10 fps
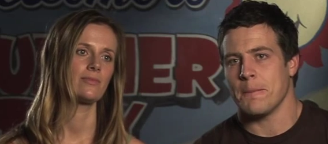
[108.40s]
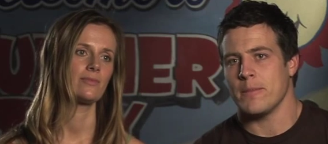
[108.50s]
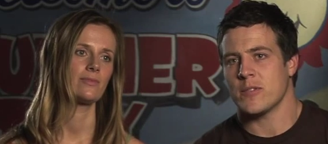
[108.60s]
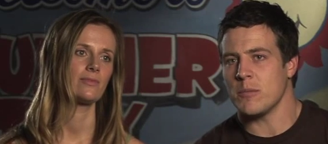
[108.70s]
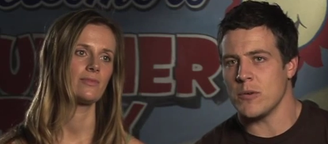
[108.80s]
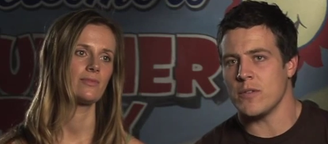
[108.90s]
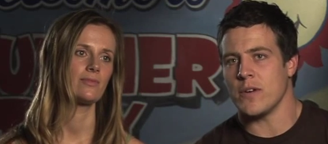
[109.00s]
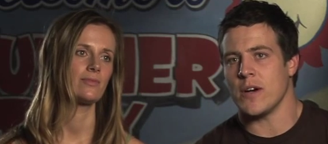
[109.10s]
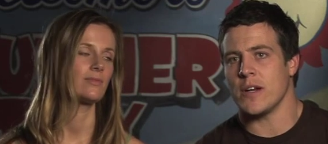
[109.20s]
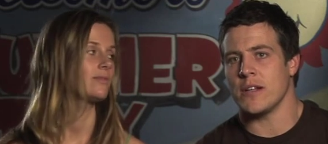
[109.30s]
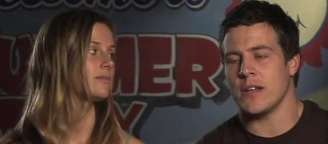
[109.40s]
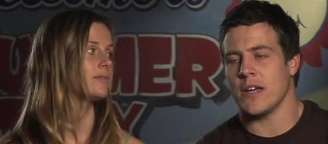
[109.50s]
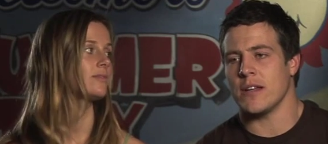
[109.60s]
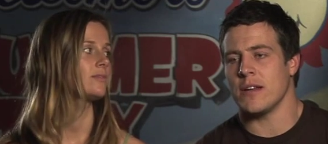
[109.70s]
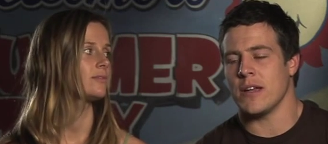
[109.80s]
Speaker 1: to move on and,
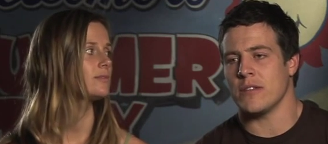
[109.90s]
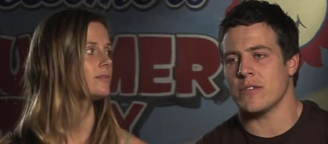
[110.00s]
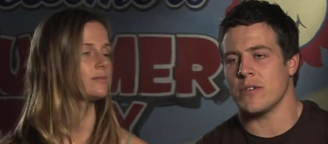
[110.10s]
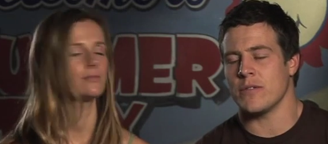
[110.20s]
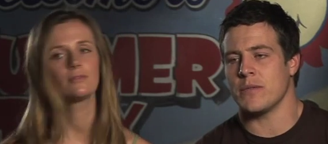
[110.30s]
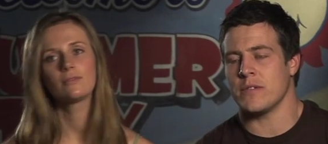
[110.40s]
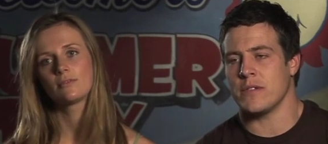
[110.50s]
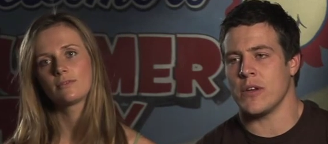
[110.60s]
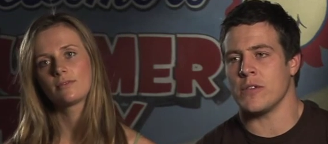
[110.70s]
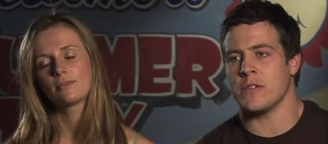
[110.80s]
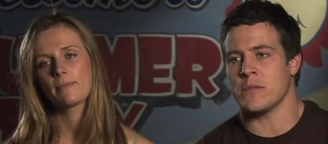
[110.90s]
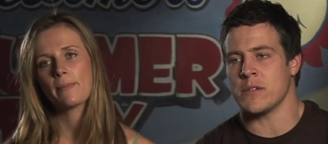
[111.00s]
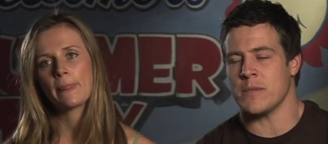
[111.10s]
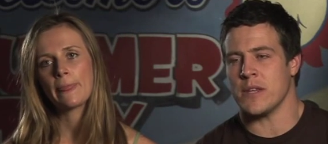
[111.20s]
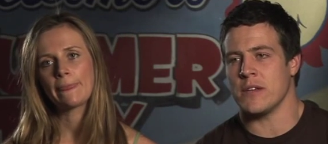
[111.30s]
and, and sort of tells him
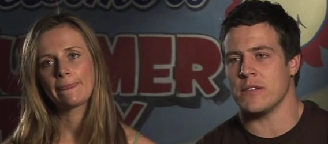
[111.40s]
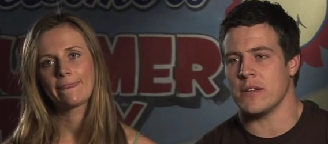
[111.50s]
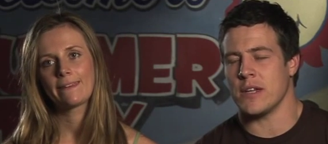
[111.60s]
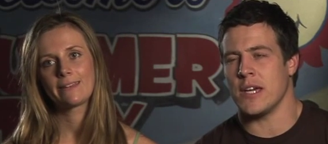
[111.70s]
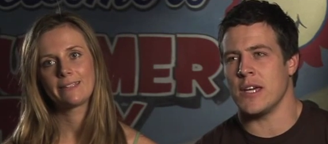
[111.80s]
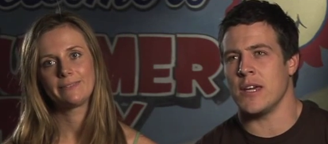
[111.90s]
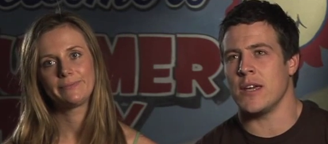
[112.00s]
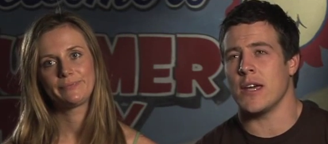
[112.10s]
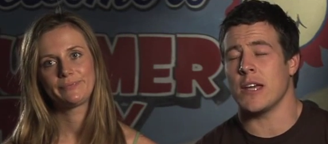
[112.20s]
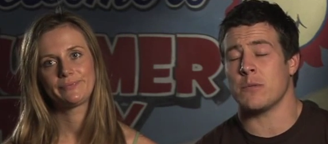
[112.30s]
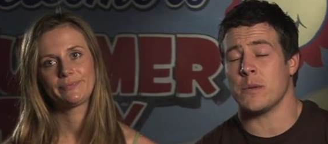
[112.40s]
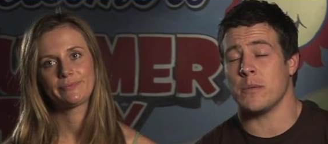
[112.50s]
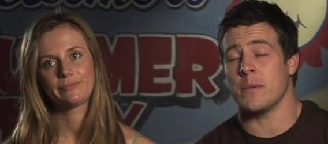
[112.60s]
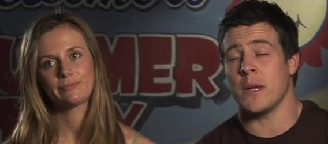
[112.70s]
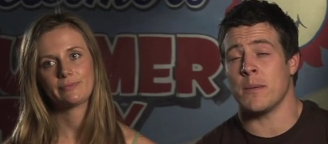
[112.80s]
some things that he has
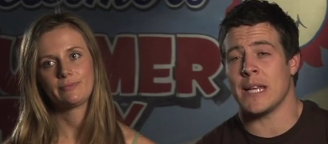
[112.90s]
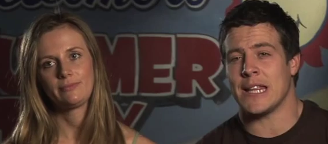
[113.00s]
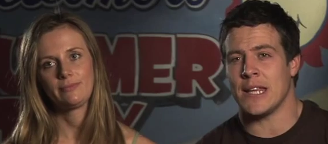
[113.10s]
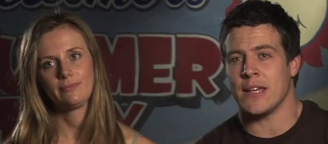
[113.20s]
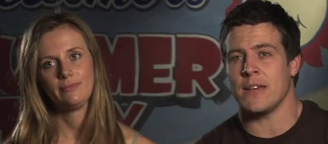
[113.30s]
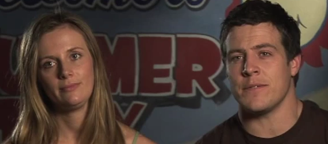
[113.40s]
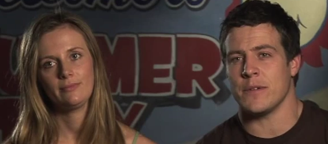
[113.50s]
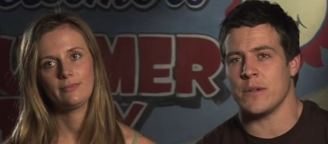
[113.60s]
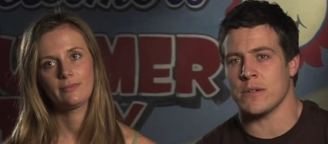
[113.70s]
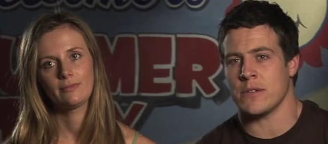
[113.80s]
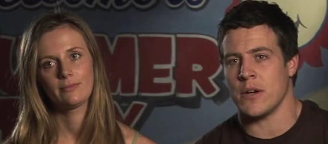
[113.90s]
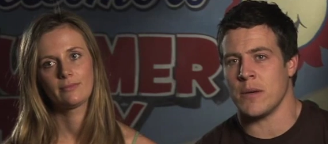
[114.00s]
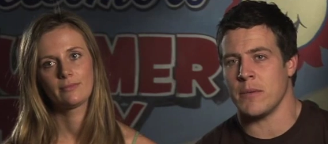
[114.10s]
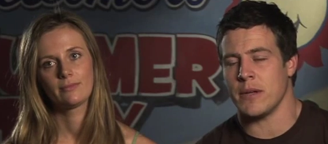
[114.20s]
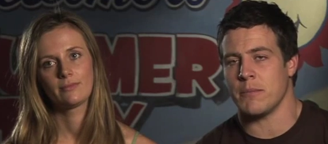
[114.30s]
probably been thinking for a long
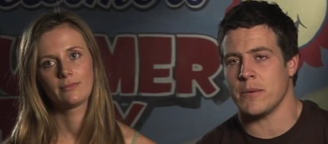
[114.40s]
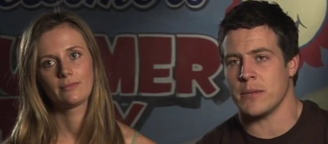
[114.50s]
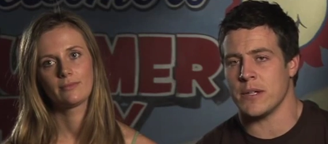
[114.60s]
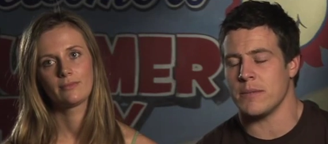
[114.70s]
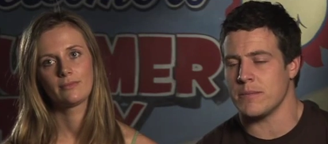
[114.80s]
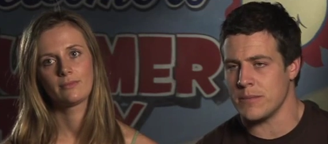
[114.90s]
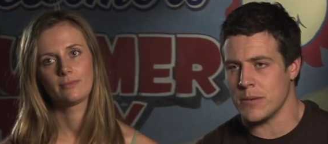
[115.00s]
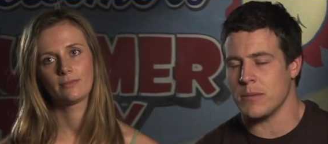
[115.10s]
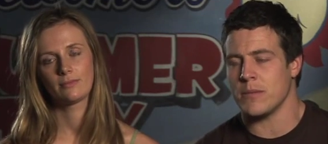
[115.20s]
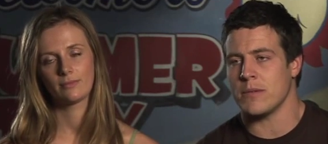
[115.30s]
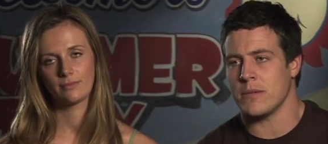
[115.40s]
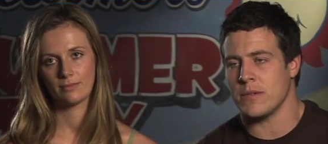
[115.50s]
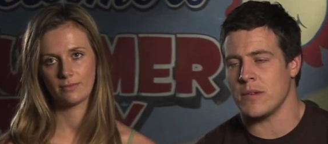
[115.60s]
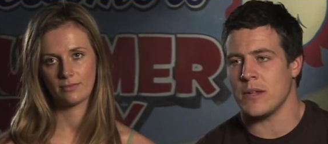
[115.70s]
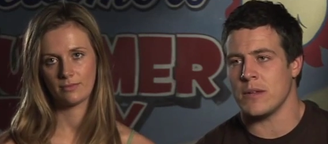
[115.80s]
time, but probably
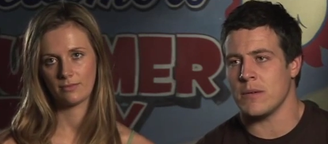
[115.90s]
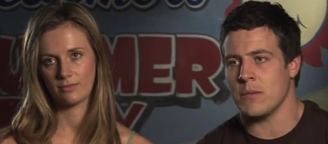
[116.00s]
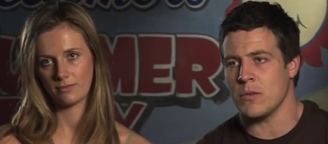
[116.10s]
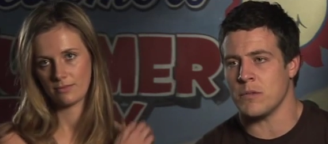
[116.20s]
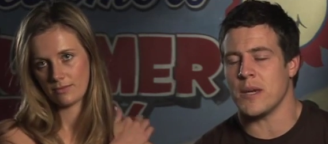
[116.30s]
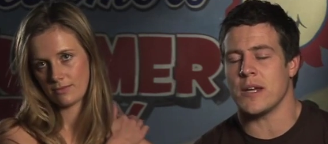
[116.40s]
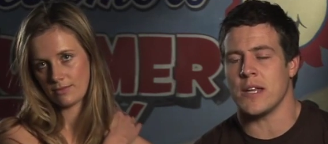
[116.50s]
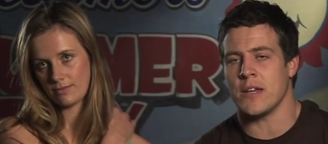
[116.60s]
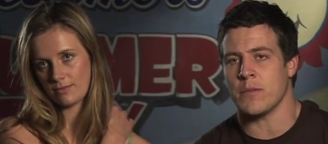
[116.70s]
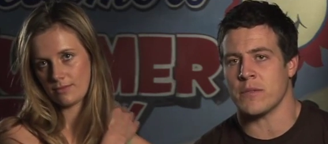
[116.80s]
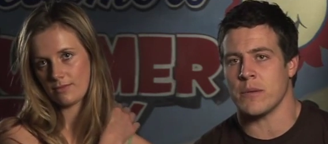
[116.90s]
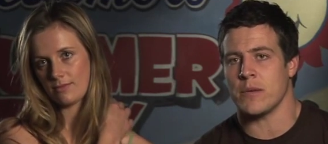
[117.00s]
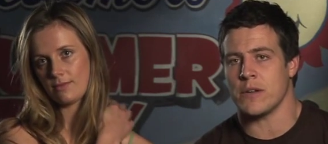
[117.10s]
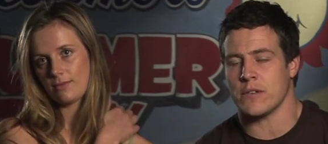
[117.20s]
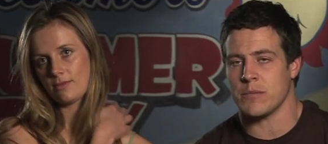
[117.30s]
was better to hear from someone
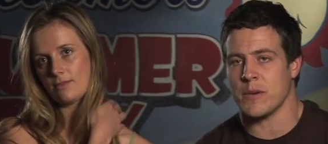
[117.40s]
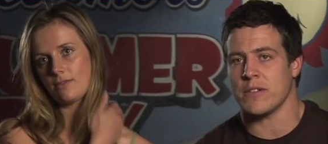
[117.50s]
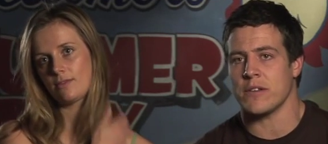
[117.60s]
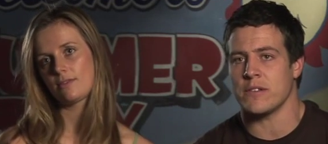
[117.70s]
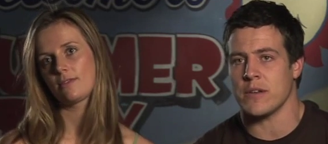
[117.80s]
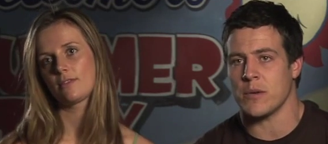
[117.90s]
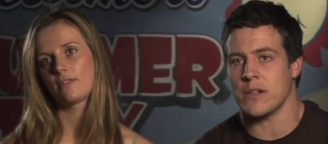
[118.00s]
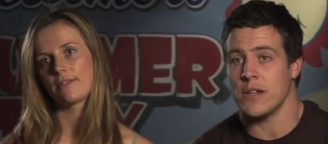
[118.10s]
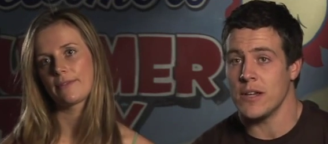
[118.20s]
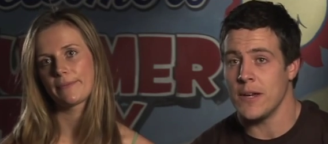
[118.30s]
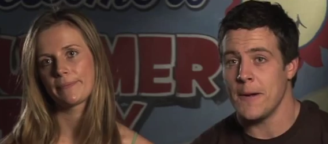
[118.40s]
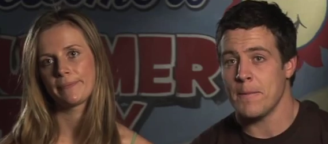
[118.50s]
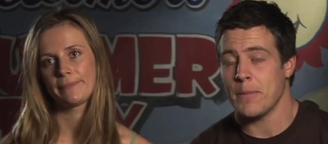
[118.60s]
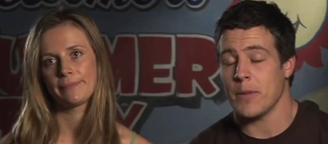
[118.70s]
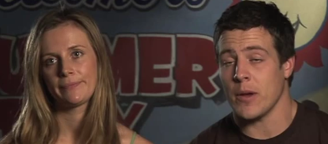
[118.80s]
else, especially someone
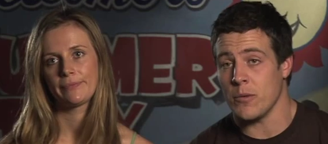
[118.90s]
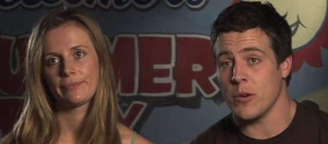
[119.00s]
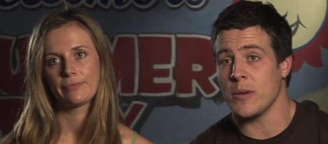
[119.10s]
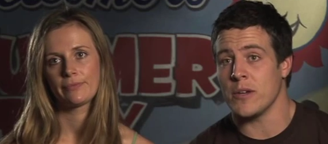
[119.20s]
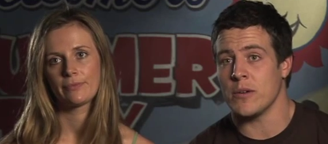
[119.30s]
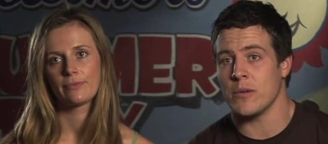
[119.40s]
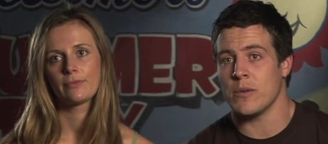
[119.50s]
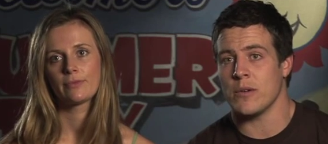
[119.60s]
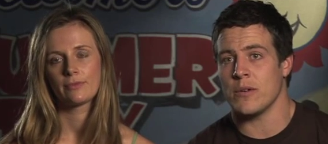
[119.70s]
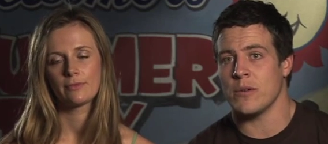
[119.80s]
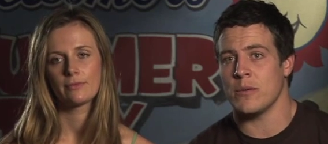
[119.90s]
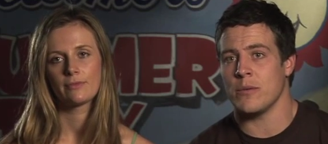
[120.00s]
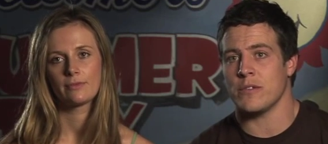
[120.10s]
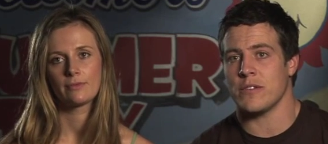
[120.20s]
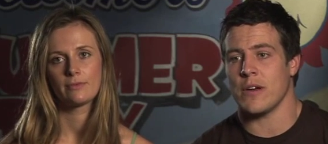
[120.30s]
like Ruby who who
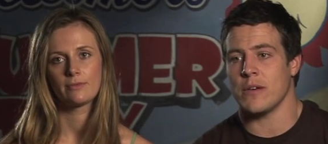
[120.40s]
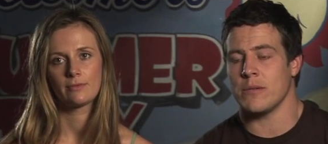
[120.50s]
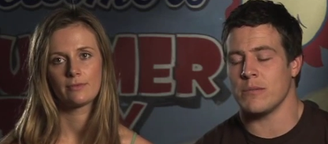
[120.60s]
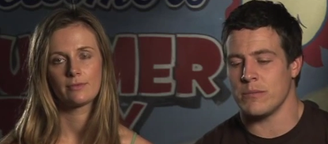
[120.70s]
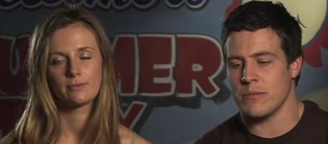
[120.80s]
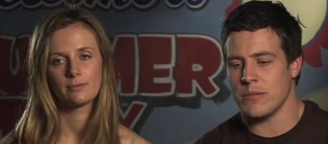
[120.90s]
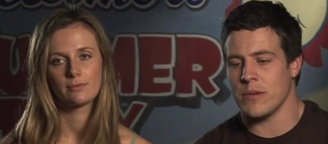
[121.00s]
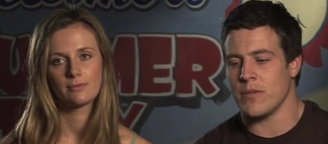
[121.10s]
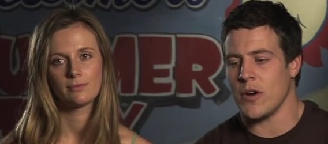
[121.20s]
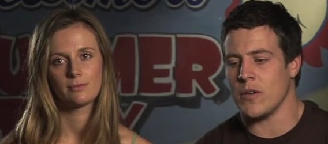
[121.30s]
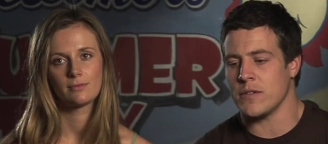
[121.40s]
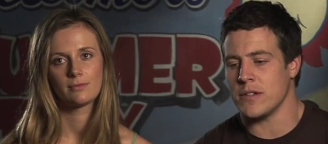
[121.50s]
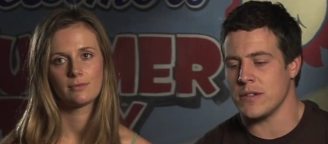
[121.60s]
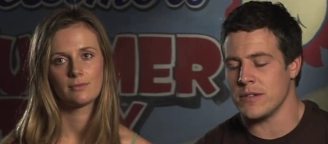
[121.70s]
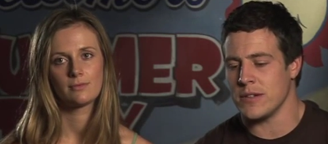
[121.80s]
was so involved
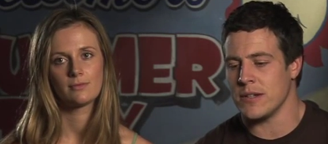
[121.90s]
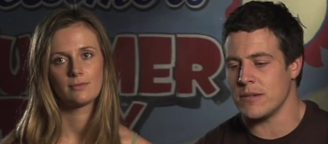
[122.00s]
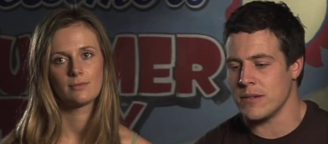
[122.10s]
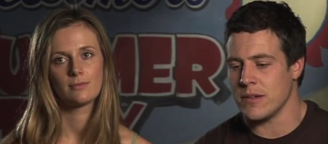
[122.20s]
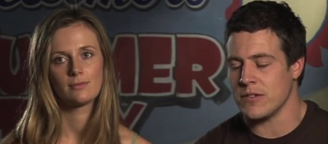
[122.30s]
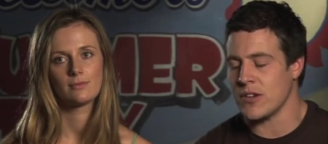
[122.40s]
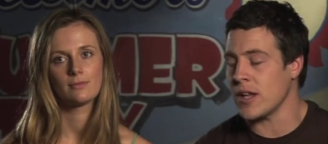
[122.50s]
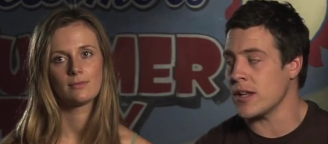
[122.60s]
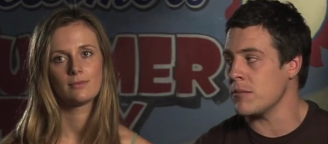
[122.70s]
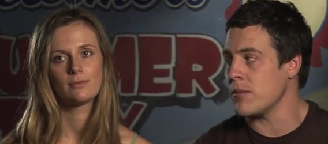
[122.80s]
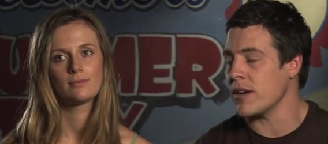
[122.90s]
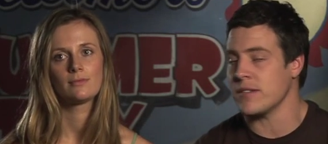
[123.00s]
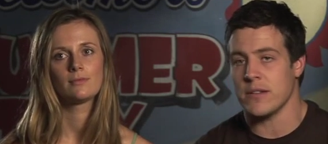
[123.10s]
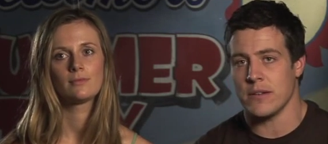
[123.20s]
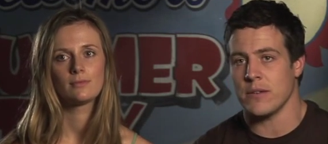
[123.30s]
in, in the Charlie and
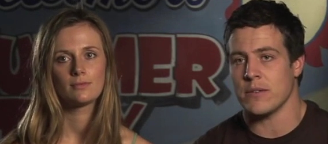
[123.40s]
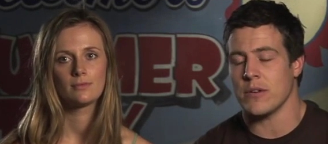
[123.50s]
Braxing.